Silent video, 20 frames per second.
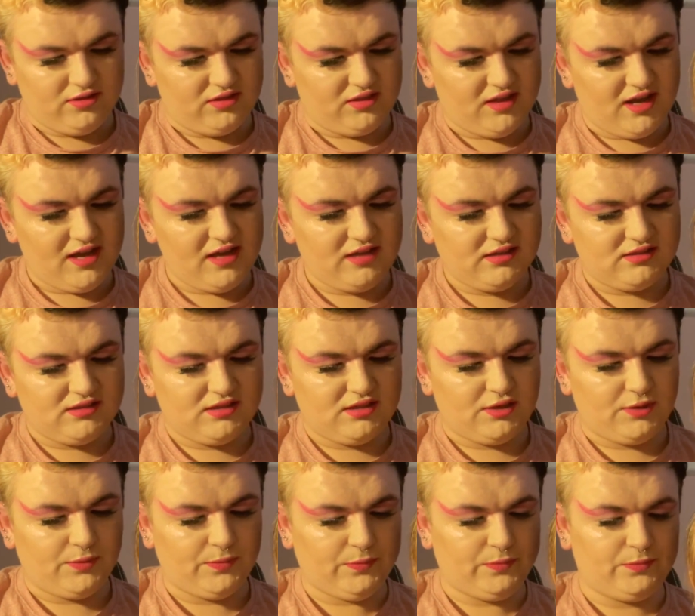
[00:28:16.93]
that
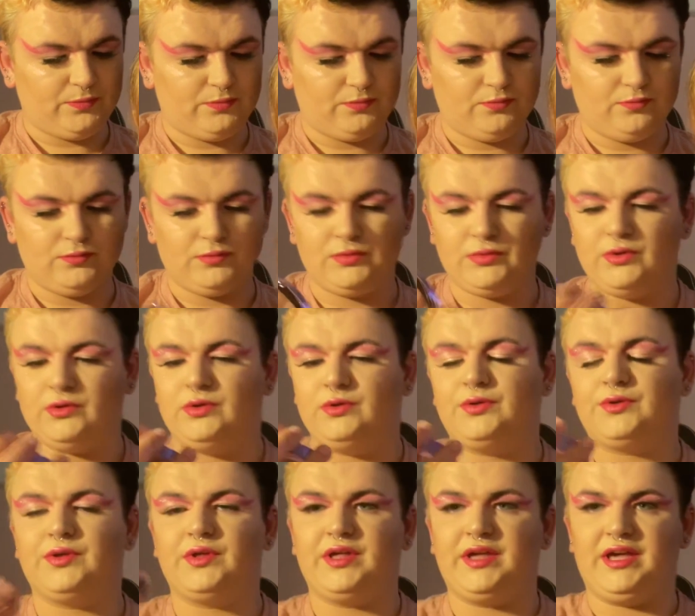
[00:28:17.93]

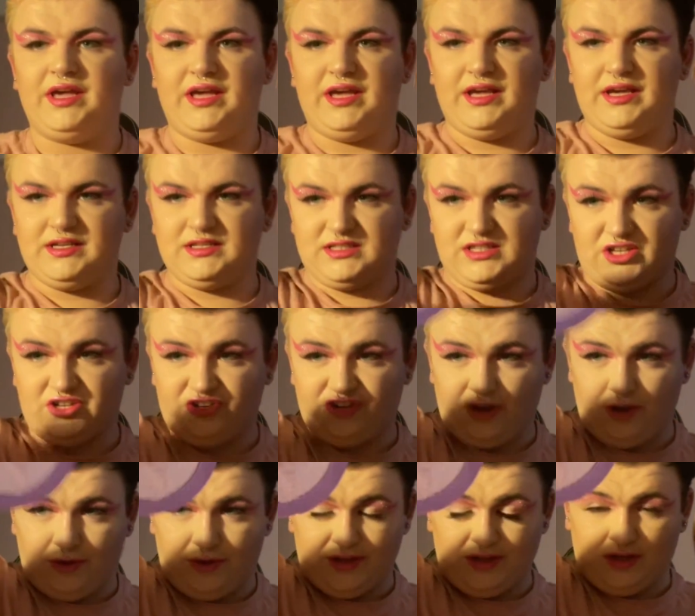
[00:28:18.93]
is
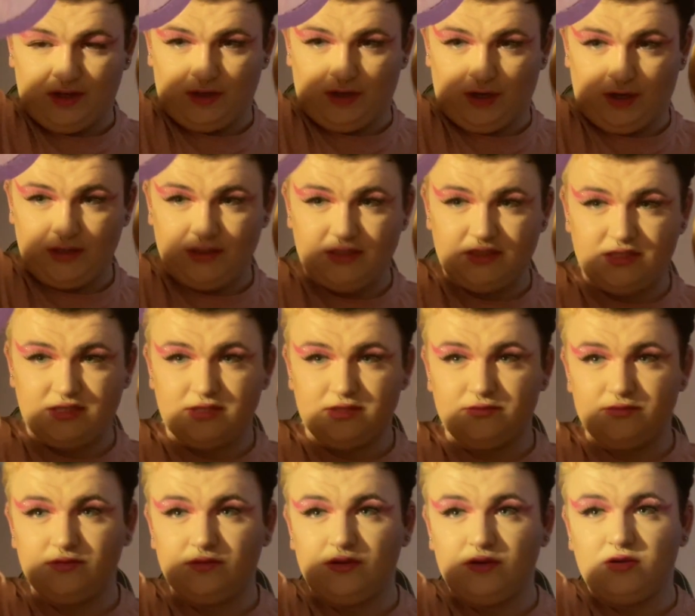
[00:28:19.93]
Choking on Ice.
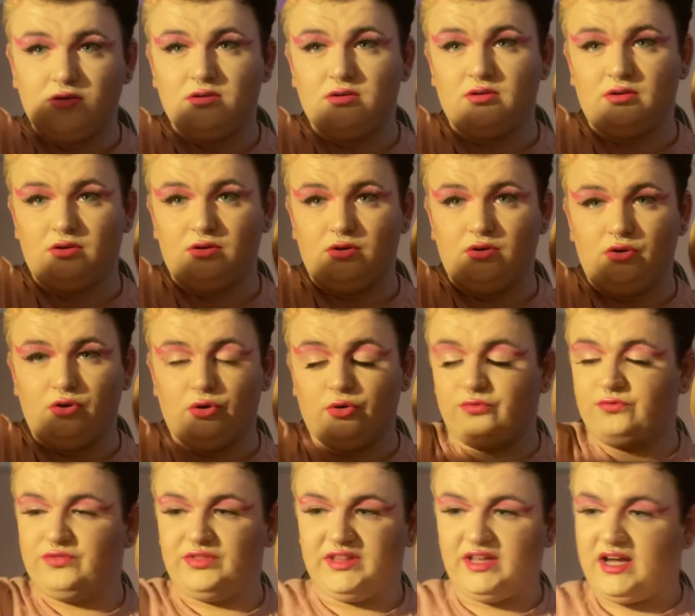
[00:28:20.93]

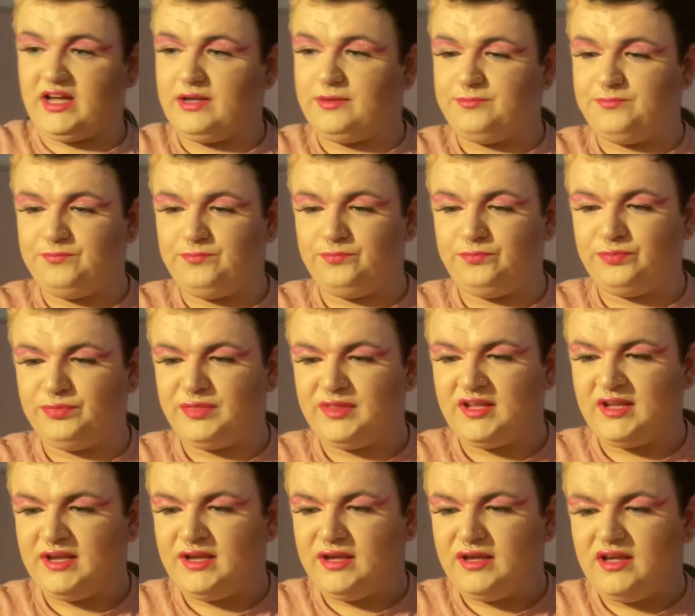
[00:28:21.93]
Love that.
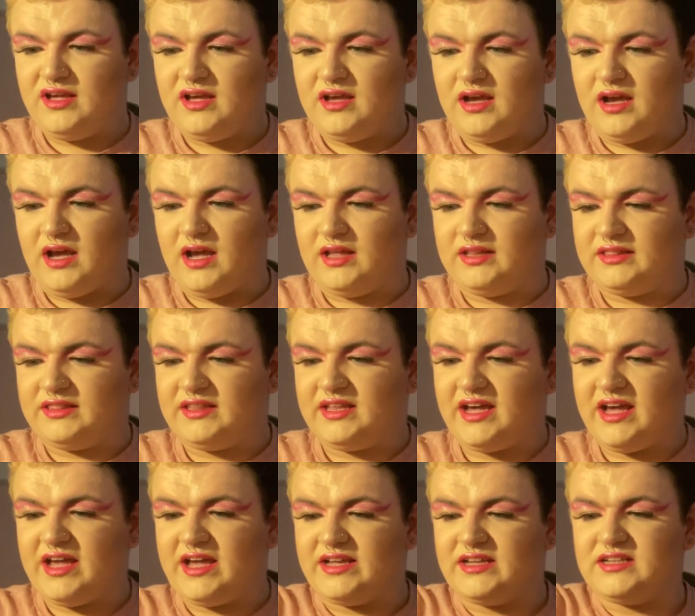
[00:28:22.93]
And
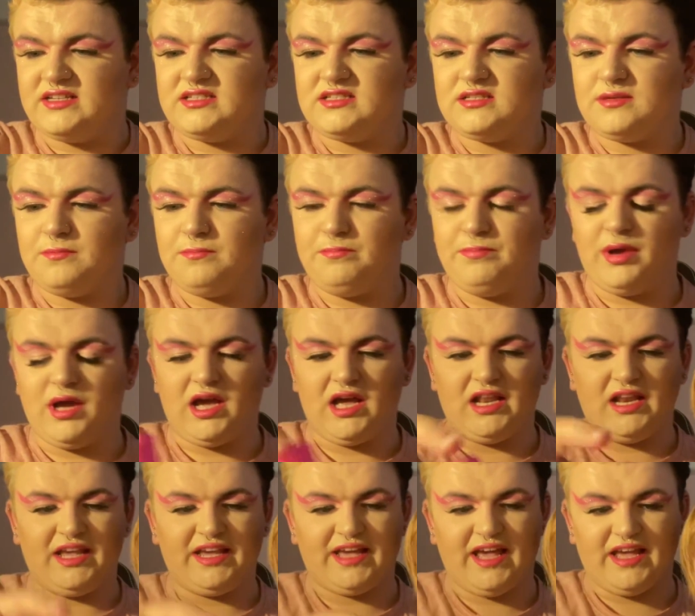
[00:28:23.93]
there's
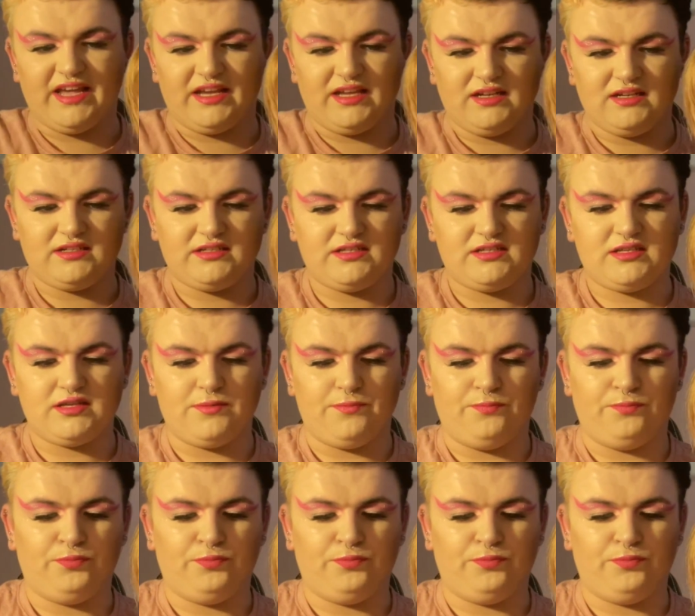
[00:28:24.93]
Pearly Gates.